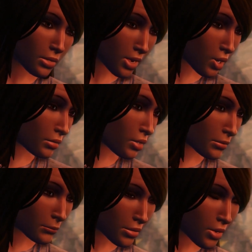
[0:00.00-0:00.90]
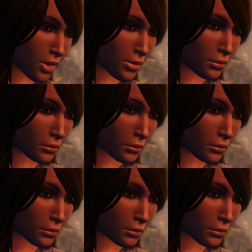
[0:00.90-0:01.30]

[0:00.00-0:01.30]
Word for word: How could it be wrong?